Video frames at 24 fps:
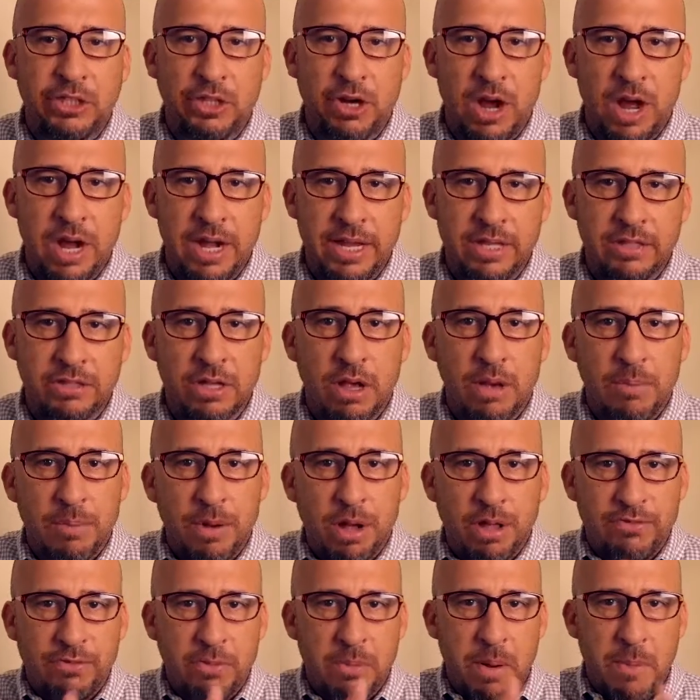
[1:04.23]
your audience,
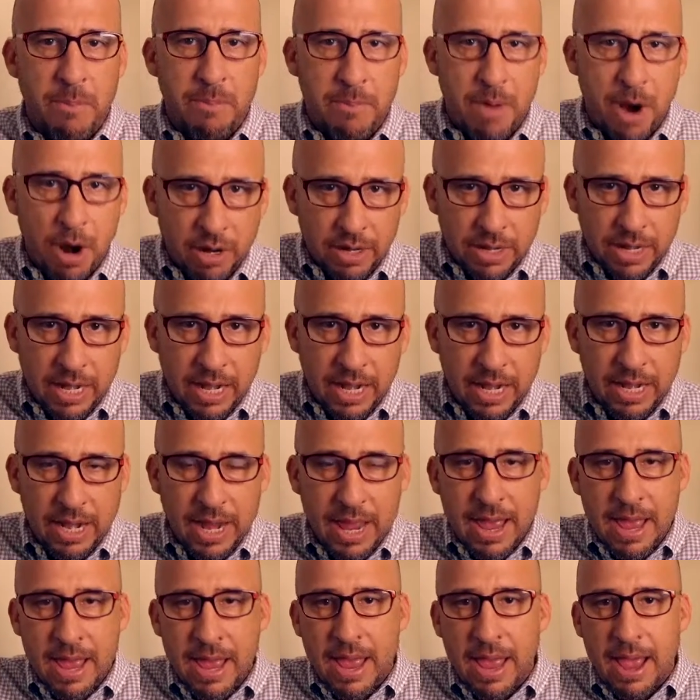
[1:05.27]
both from a marketing
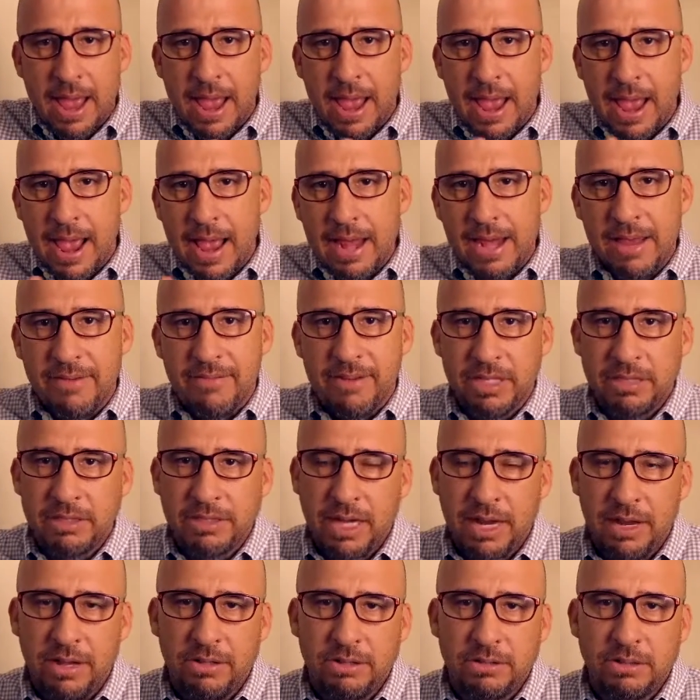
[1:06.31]
and even a
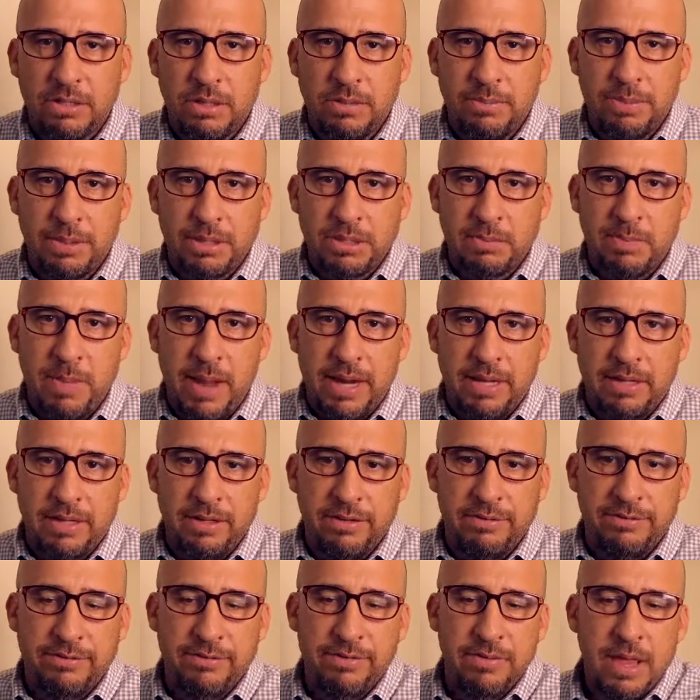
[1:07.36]
sales
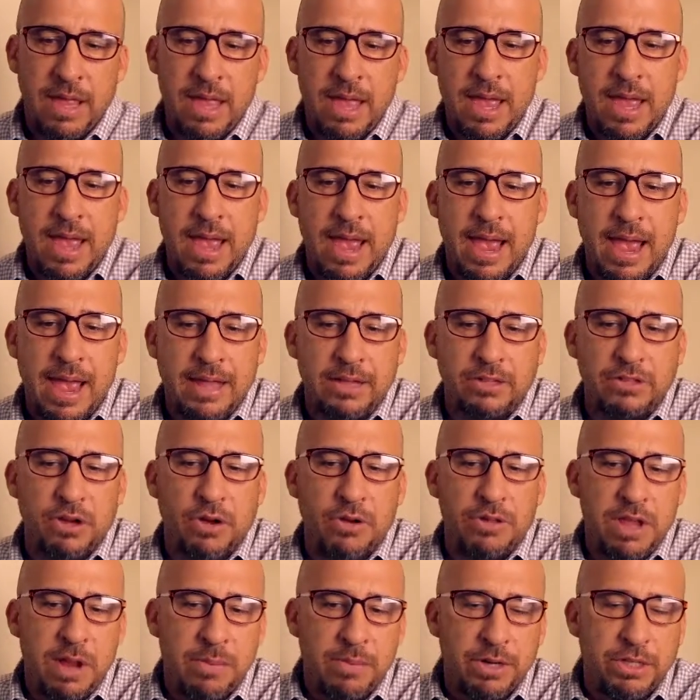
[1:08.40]
perspective. And
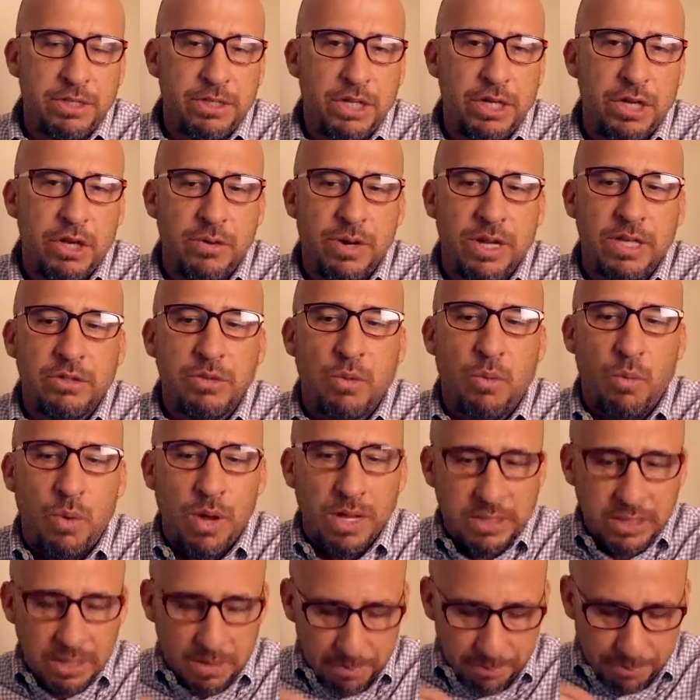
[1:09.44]
so number 2 is
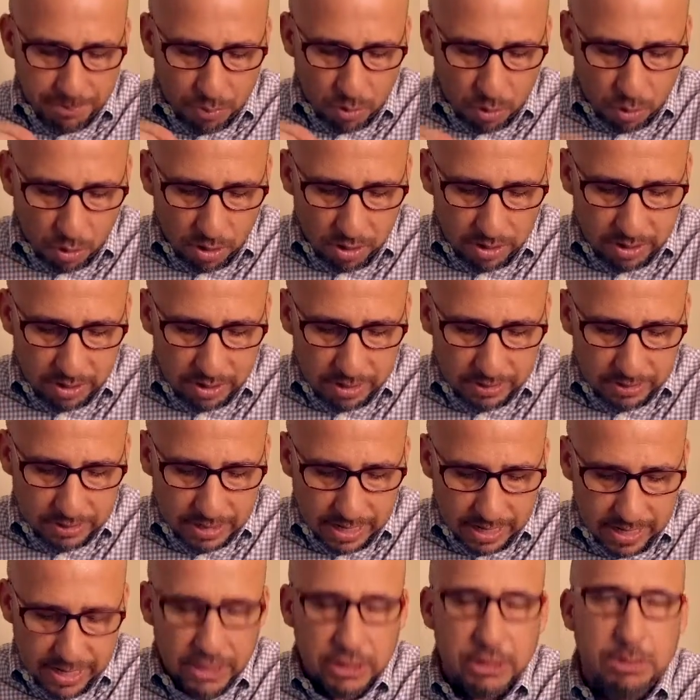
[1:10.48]
what's important
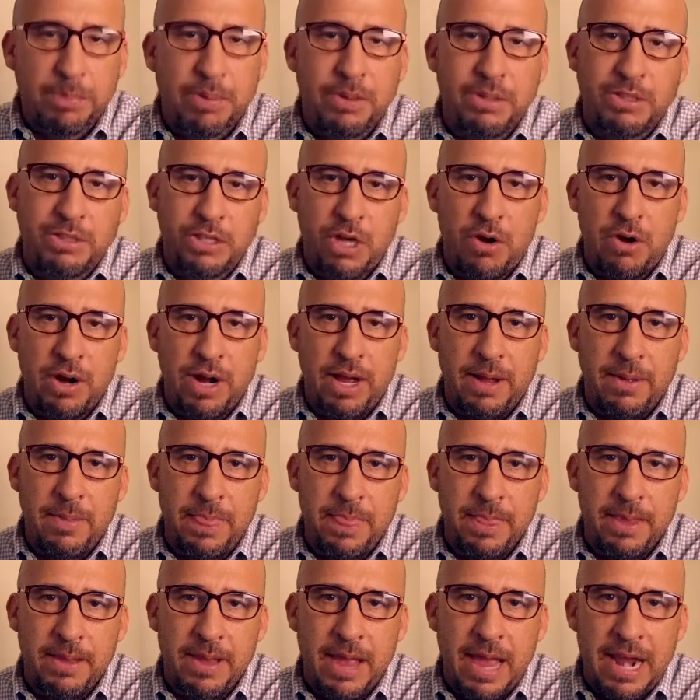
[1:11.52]
to each persona,
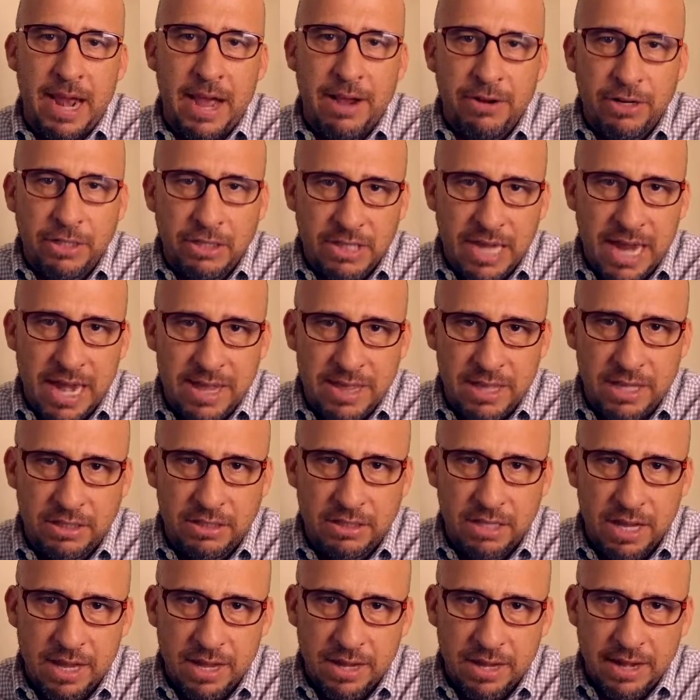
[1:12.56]
and understanding
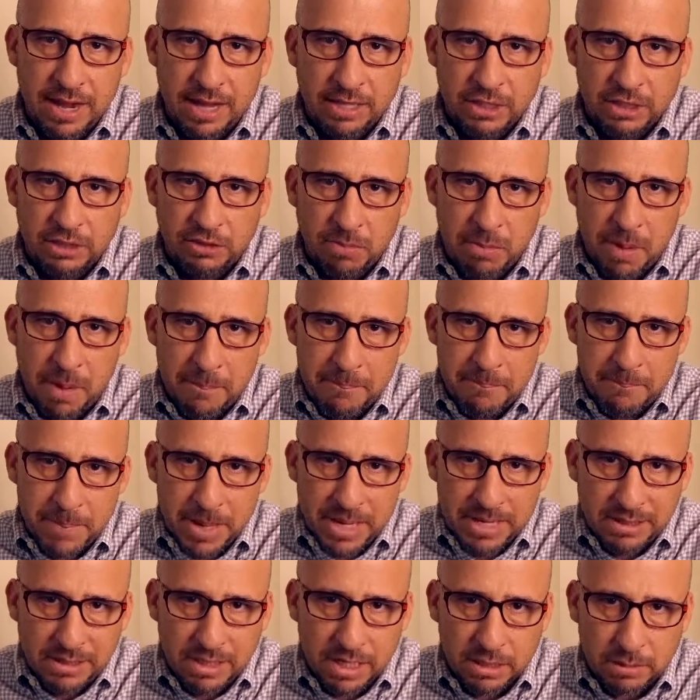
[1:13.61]
this not just from a
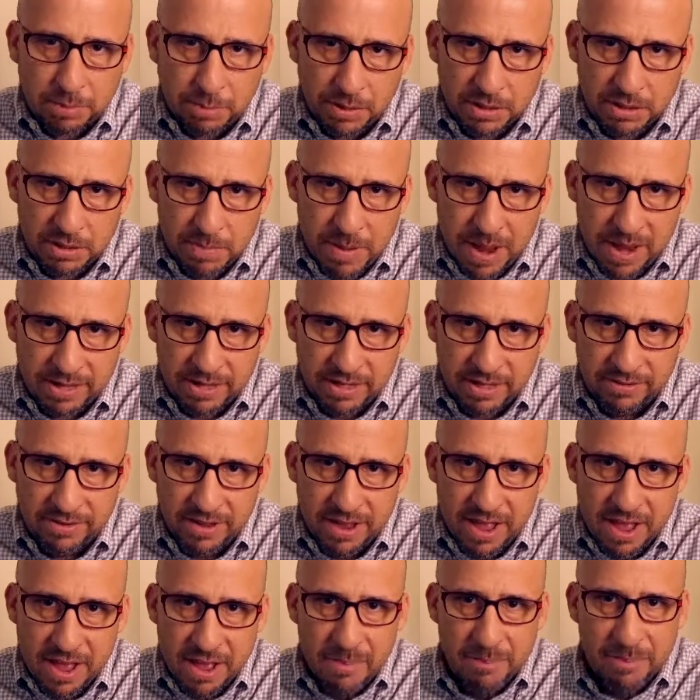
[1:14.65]
business perspective,
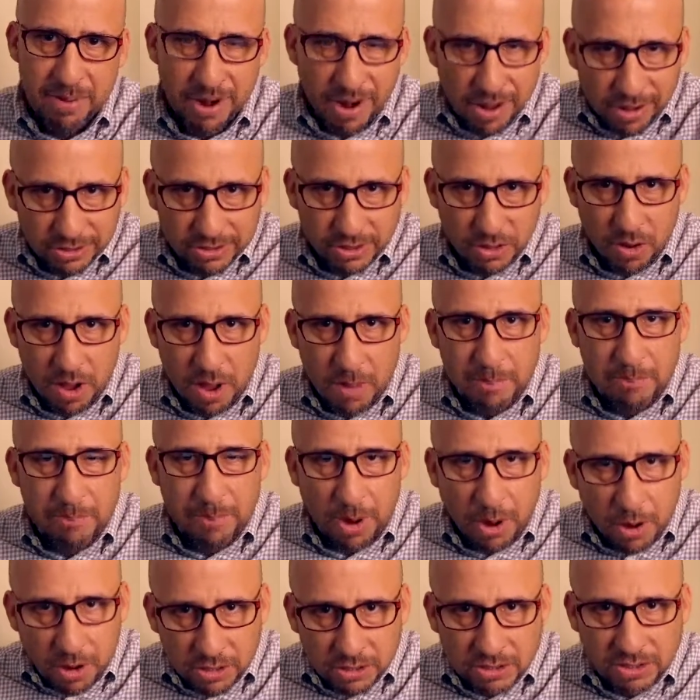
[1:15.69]
but also a
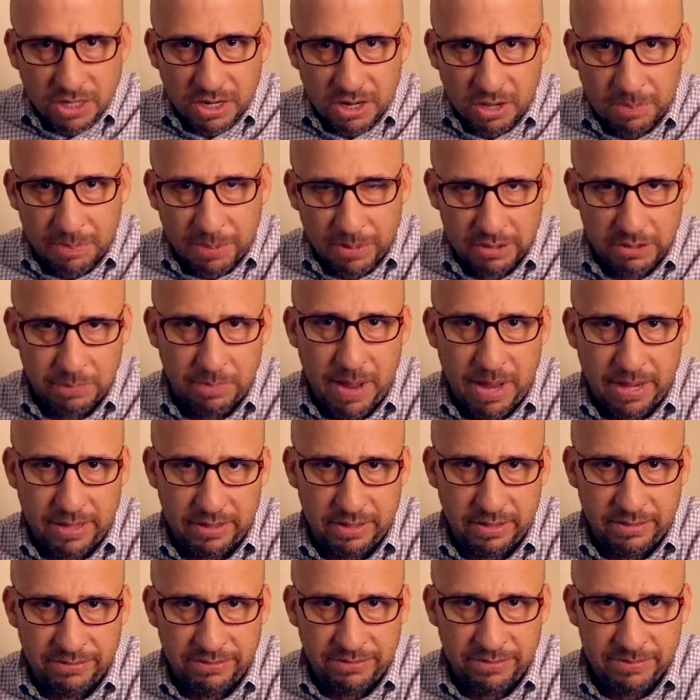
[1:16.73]
personal
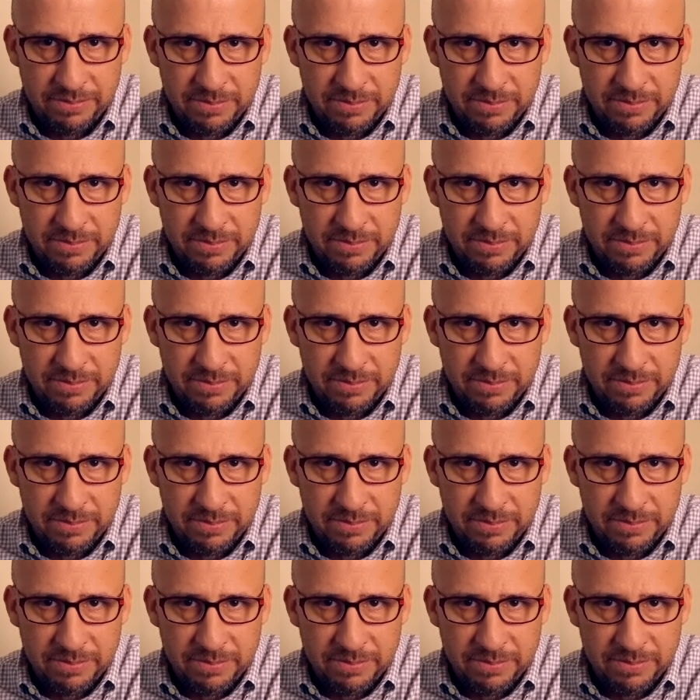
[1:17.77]
perspective.